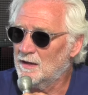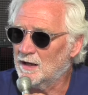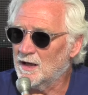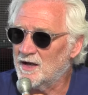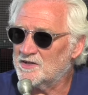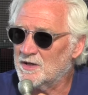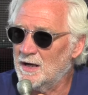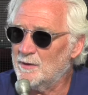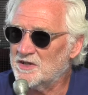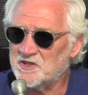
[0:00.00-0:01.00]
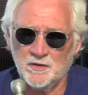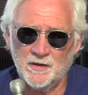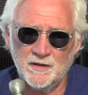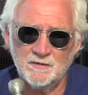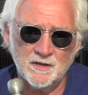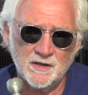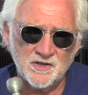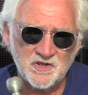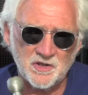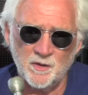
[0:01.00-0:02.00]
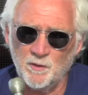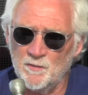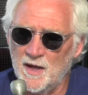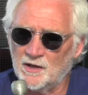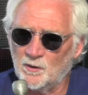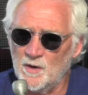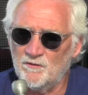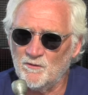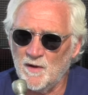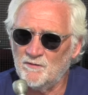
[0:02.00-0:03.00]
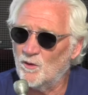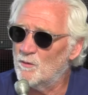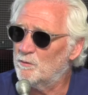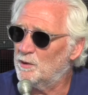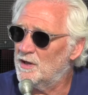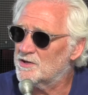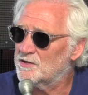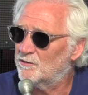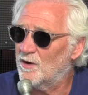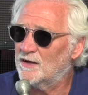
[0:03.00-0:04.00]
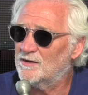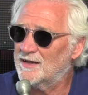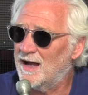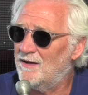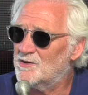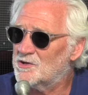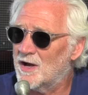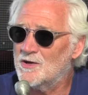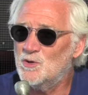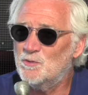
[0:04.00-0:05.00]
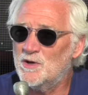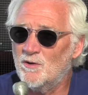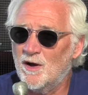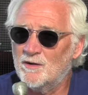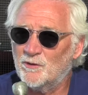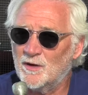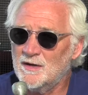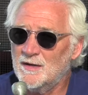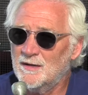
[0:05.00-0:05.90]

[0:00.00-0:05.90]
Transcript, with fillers: a lot of time, and I still get a considerable amount of grief from my former players at Franklin College and IUPUI for